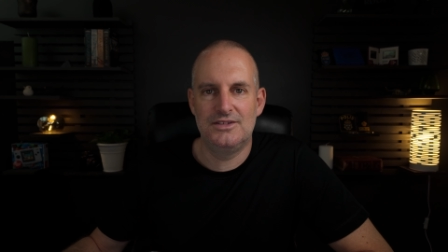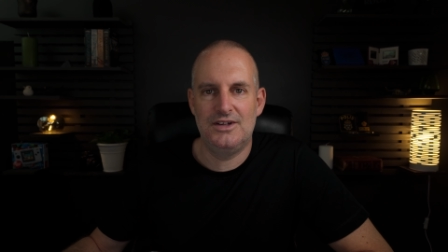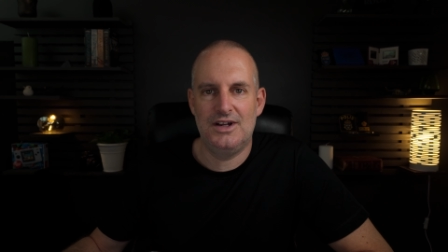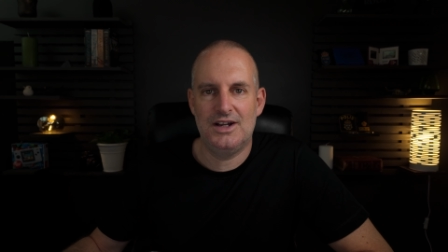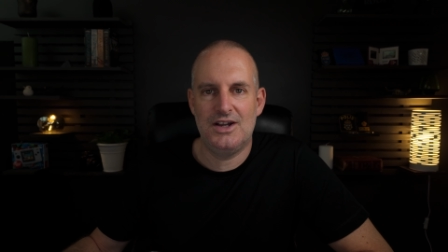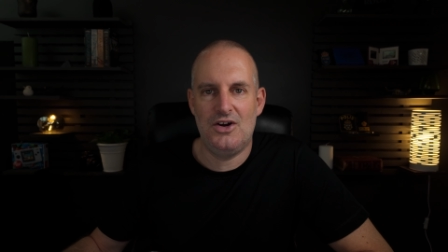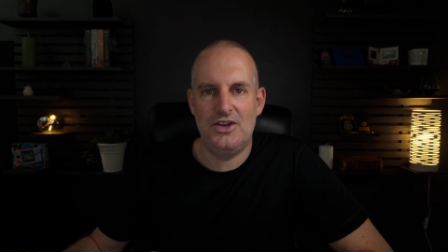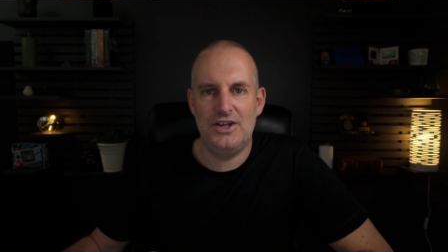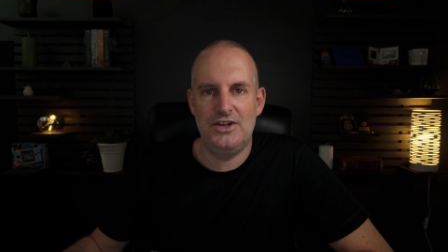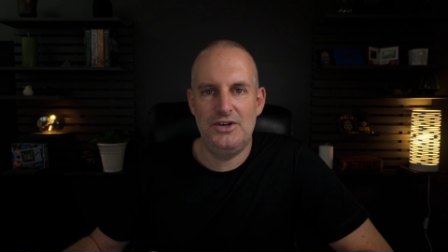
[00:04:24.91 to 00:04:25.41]
I
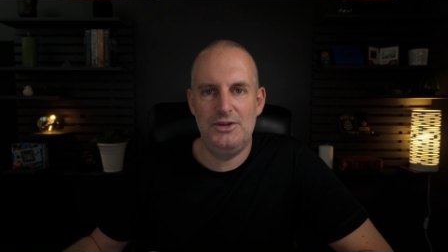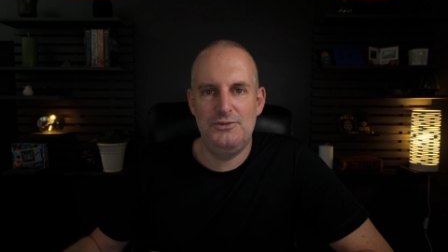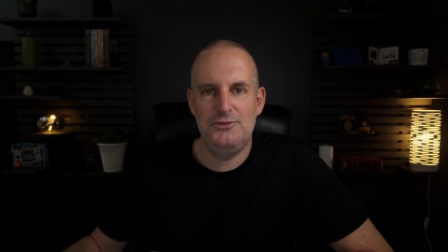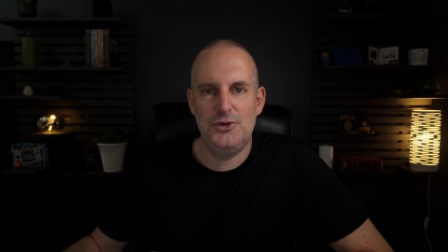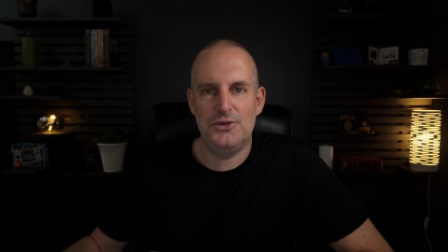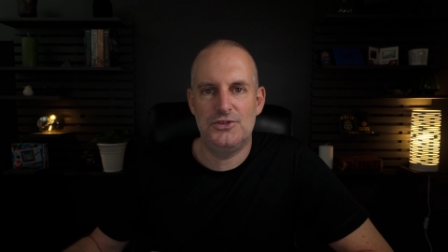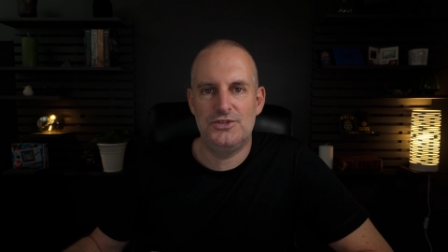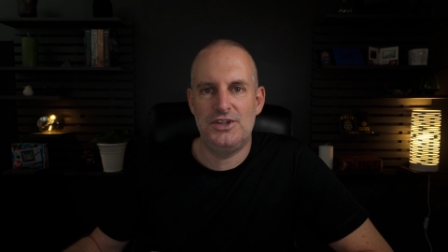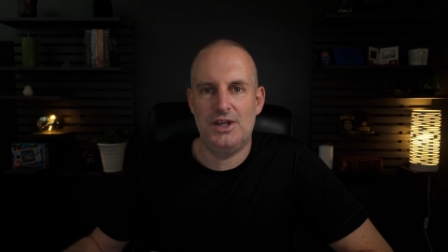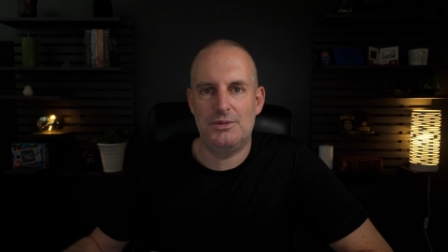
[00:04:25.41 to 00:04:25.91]
can't hear any
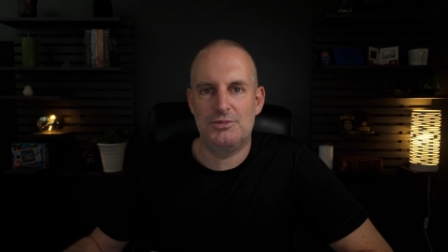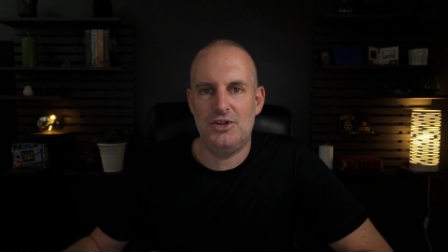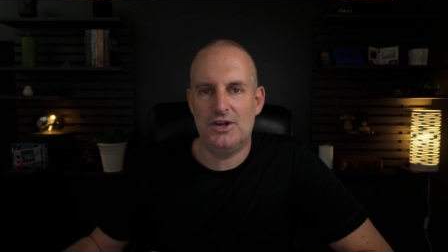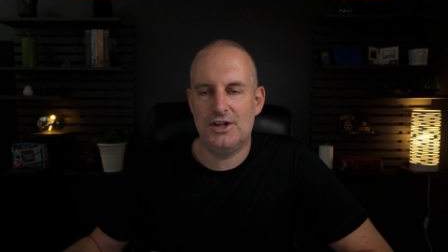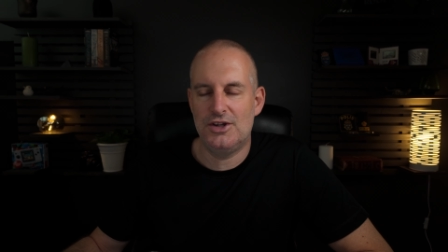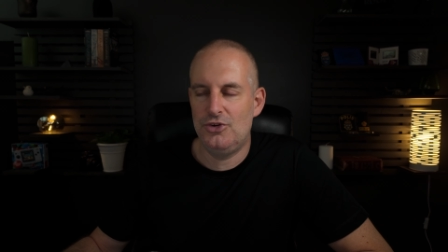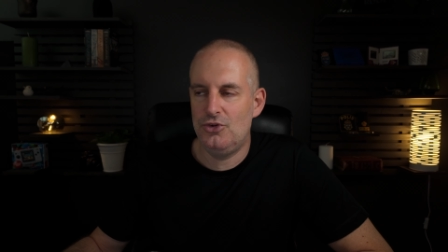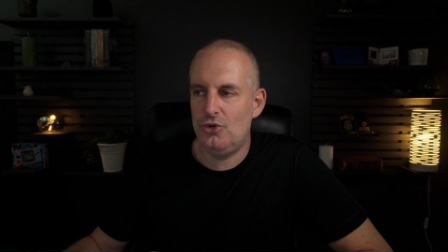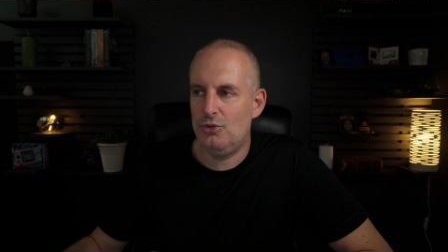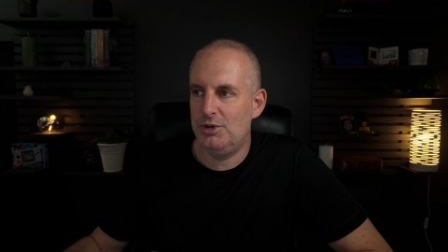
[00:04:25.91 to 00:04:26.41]
footsteps
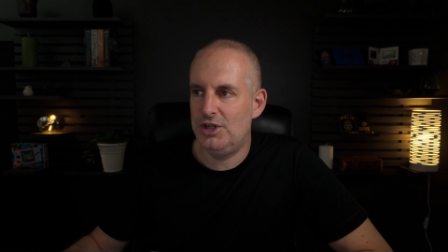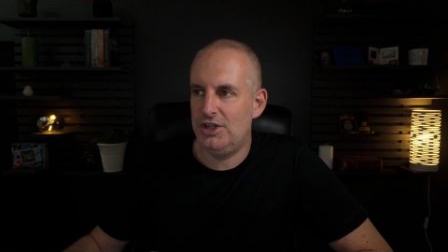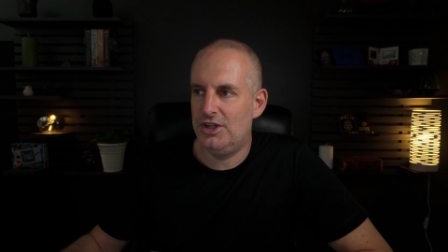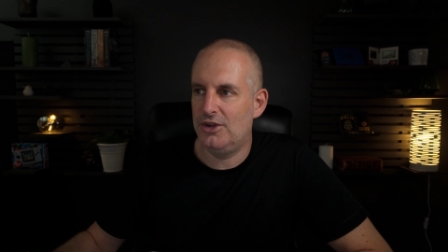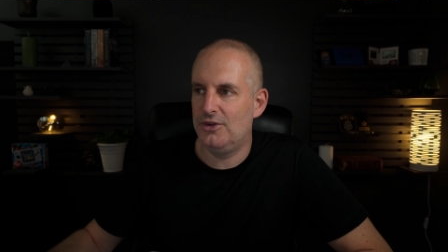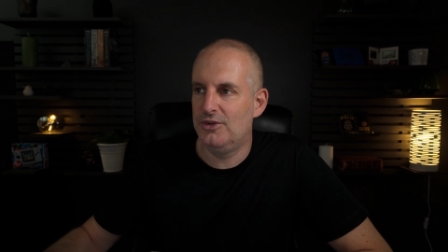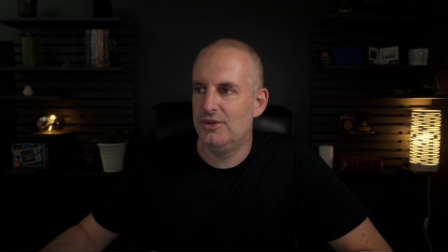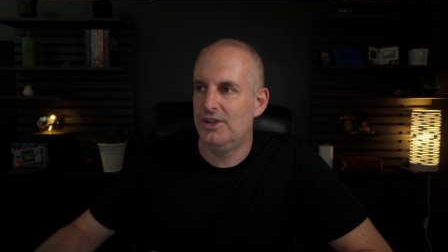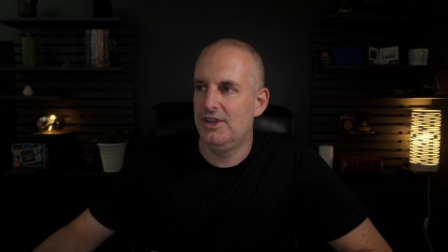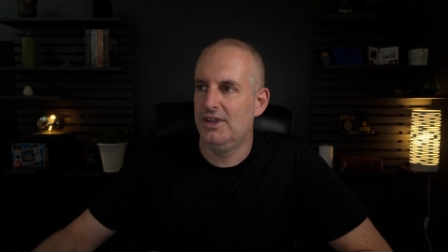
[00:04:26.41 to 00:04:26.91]
like I normally
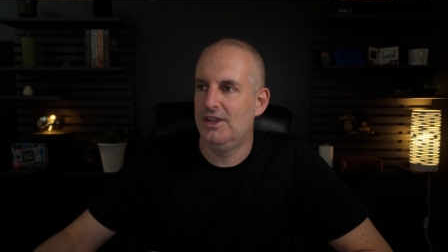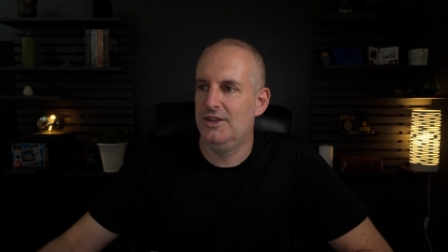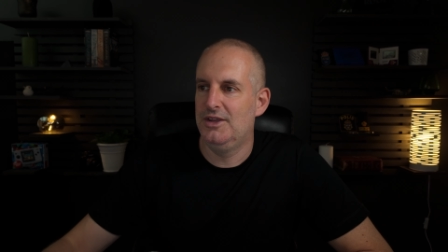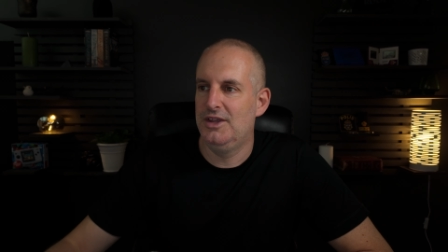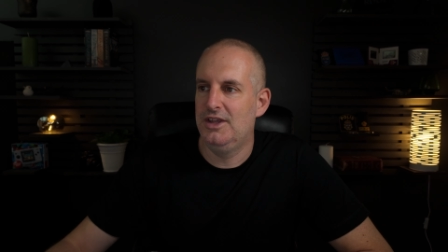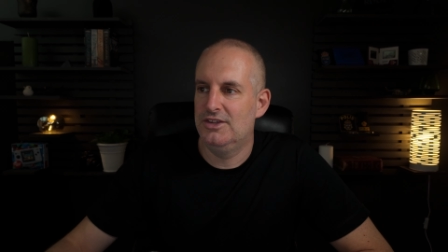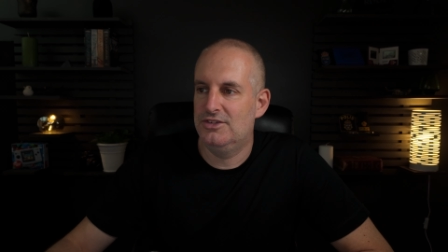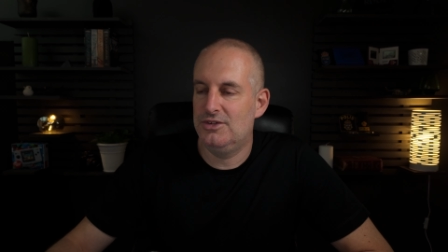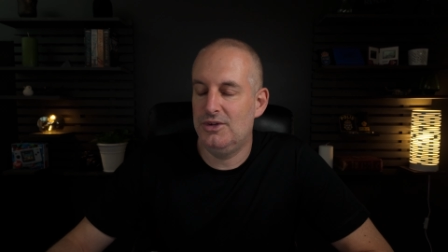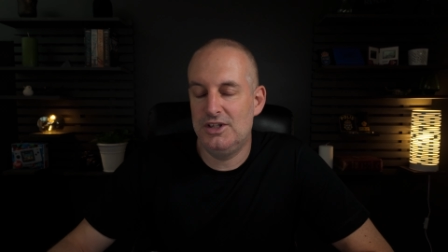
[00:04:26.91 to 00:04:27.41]
do.
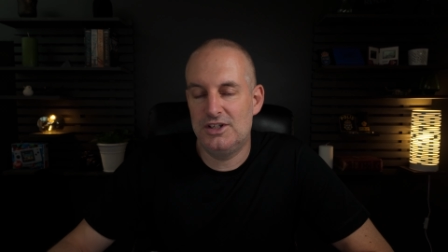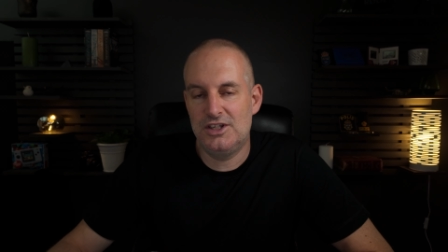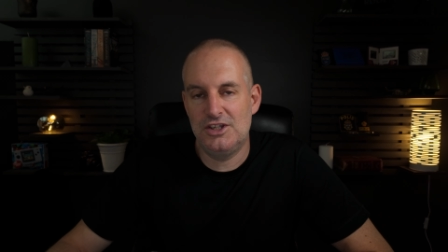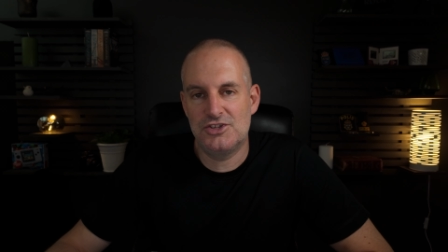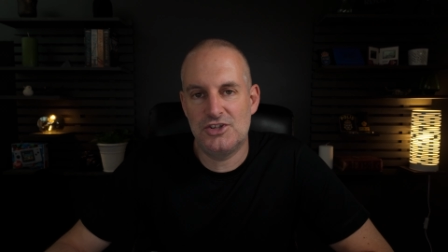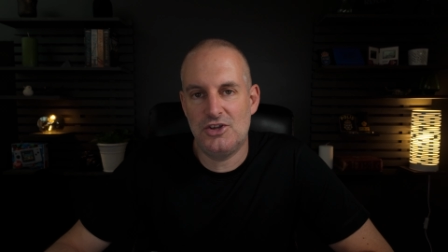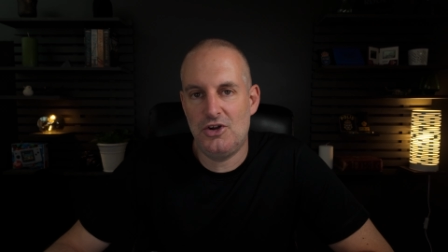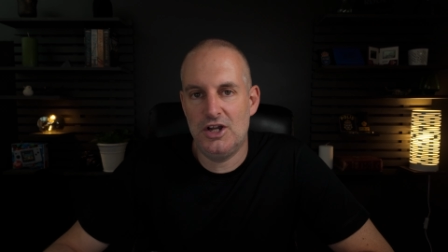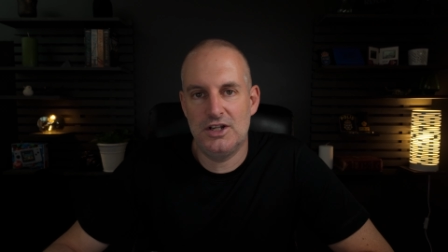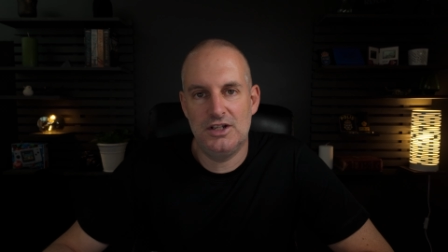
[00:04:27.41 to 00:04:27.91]
So it
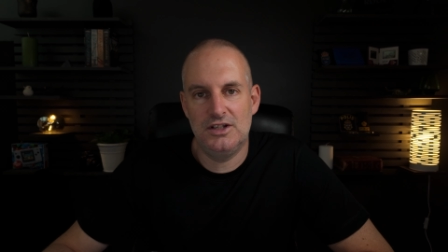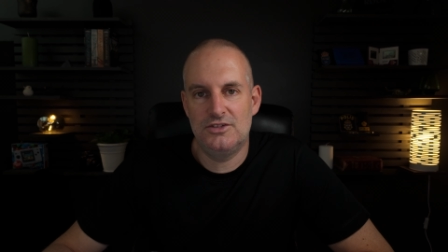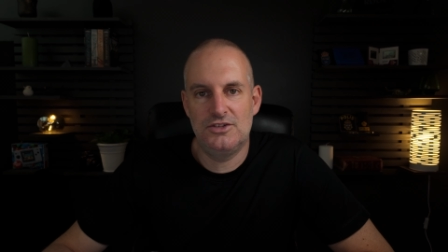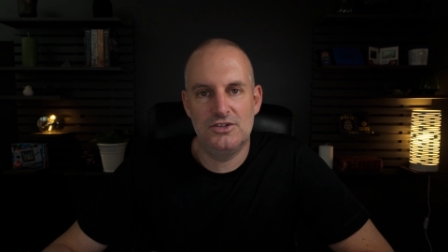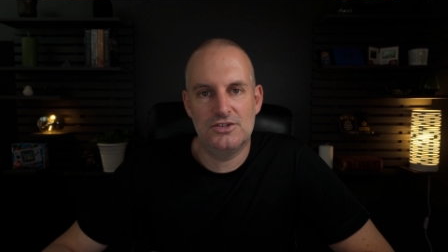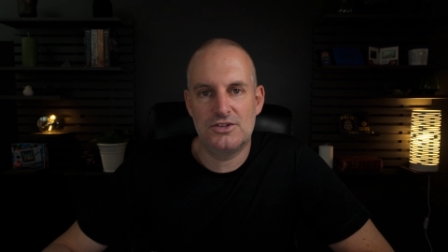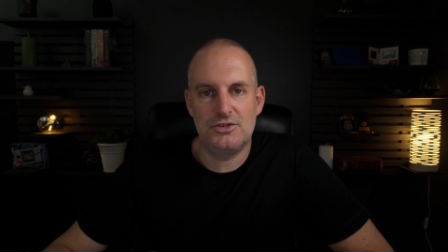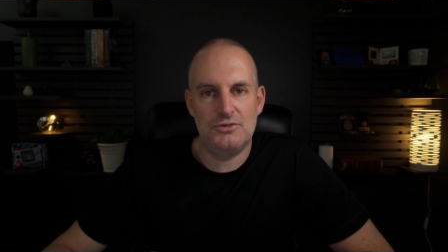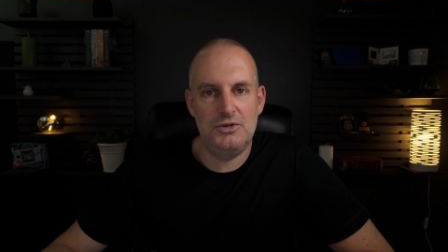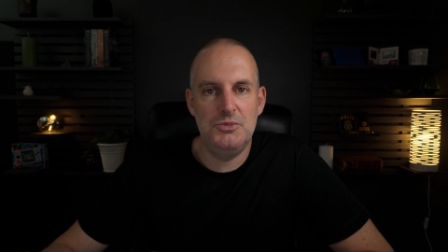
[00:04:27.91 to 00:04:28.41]
decided
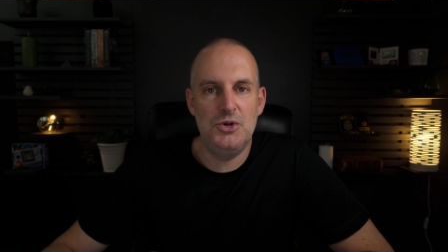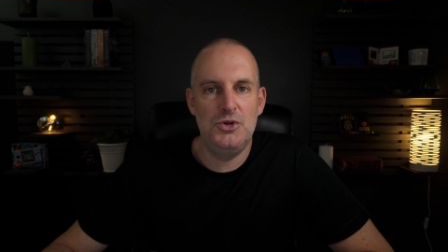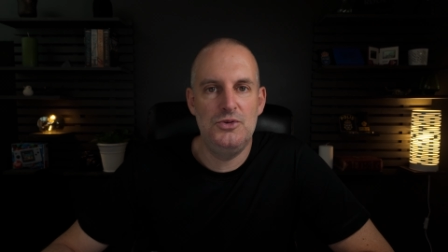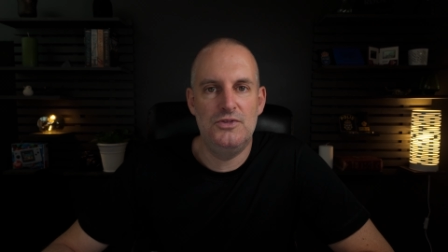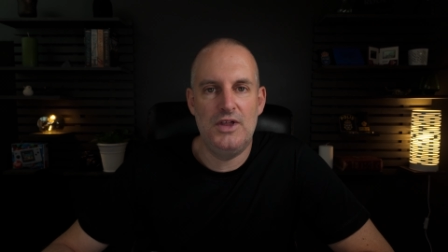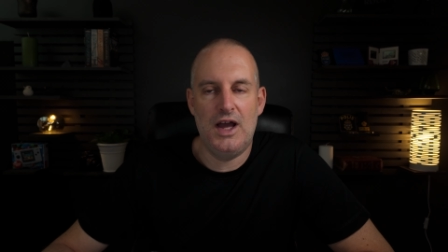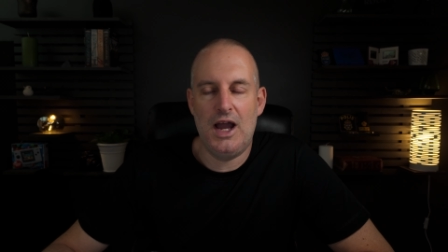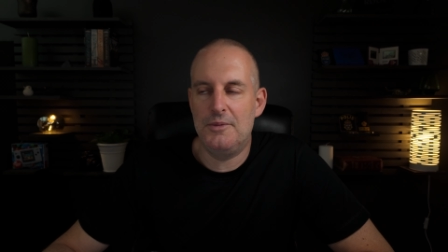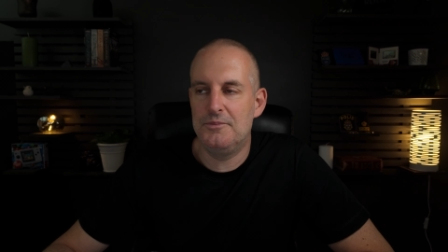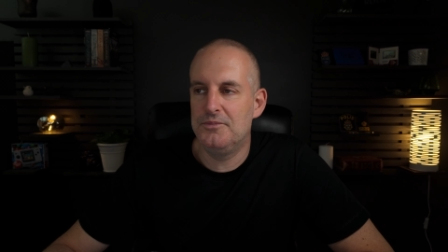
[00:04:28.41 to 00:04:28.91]
just to
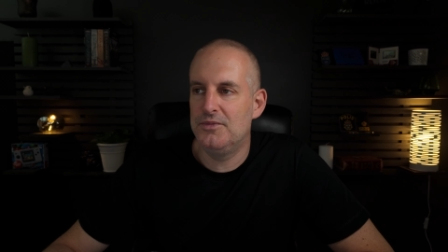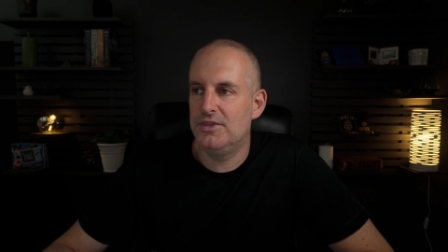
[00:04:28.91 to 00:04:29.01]
remove that.